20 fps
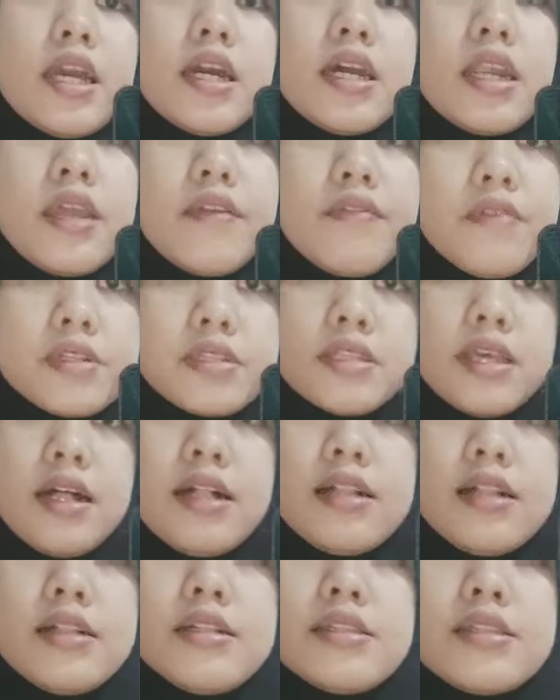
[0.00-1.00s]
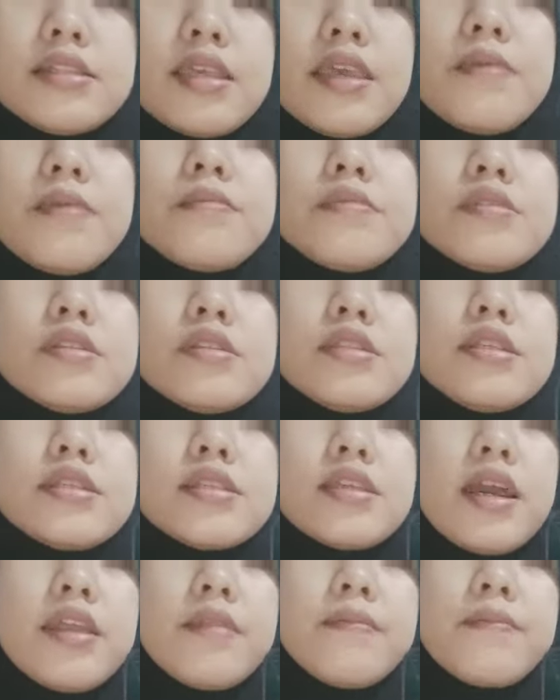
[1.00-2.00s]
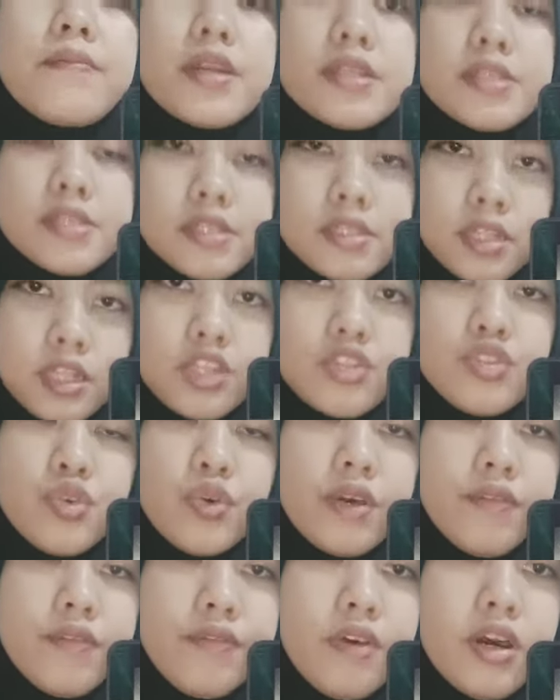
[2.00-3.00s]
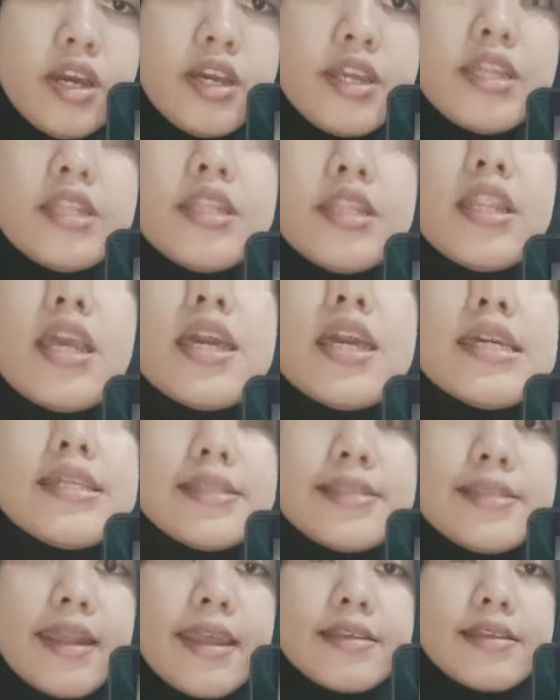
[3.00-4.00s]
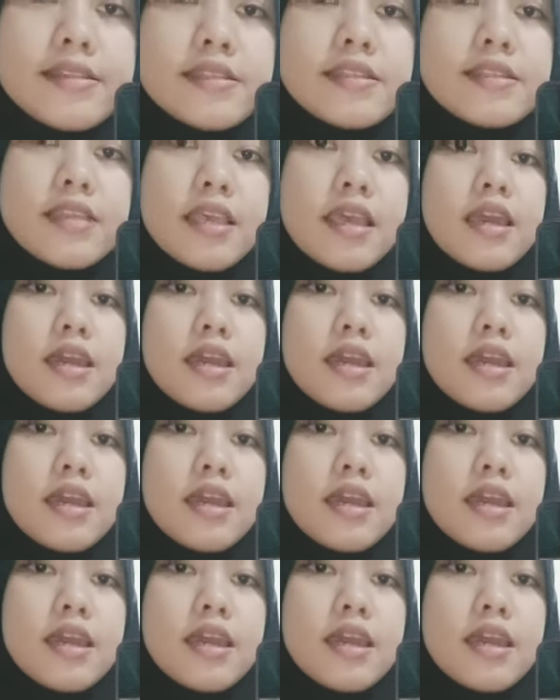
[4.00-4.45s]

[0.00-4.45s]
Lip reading: reversal seems designed precisely to avoid stress